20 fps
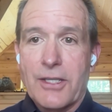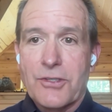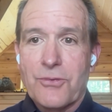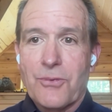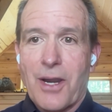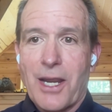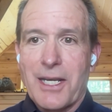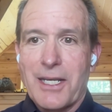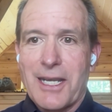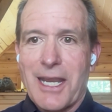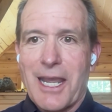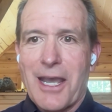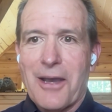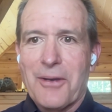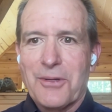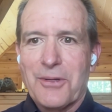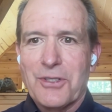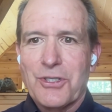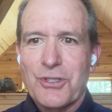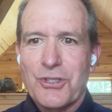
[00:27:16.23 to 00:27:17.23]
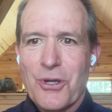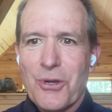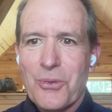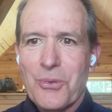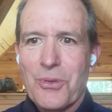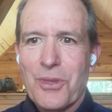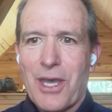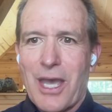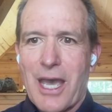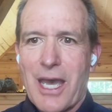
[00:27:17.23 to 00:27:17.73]
right now to
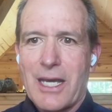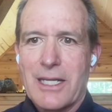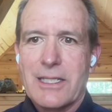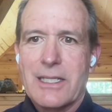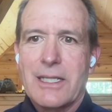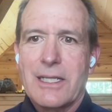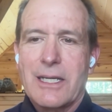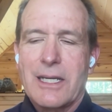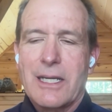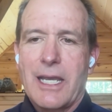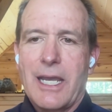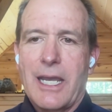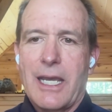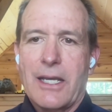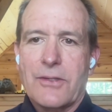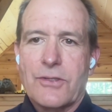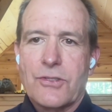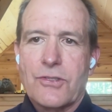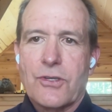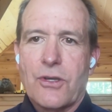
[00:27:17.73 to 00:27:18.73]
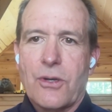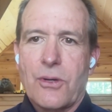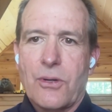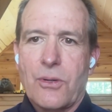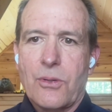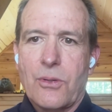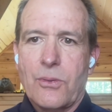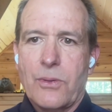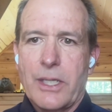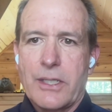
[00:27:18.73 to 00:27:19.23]
show that and
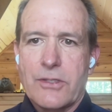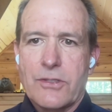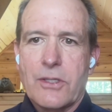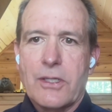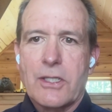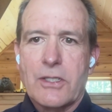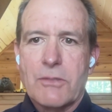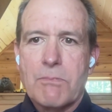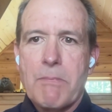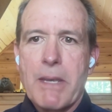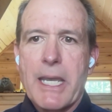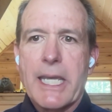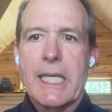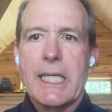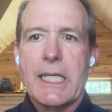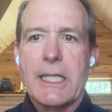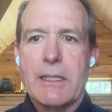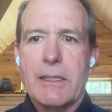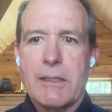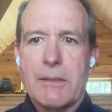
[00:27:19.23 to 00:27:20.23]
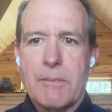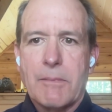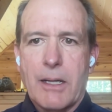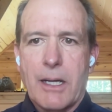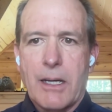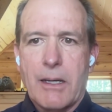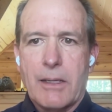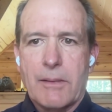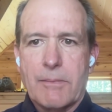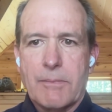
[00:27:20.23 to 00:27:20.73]
so it's it's making
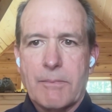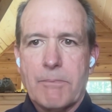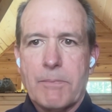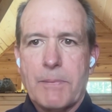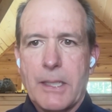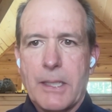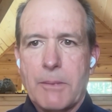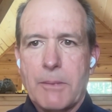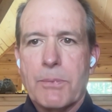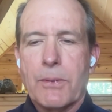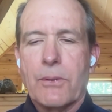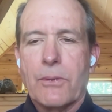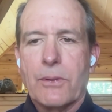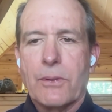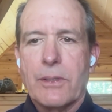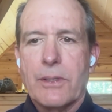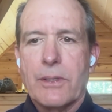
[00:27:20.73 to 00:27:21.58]
uh, people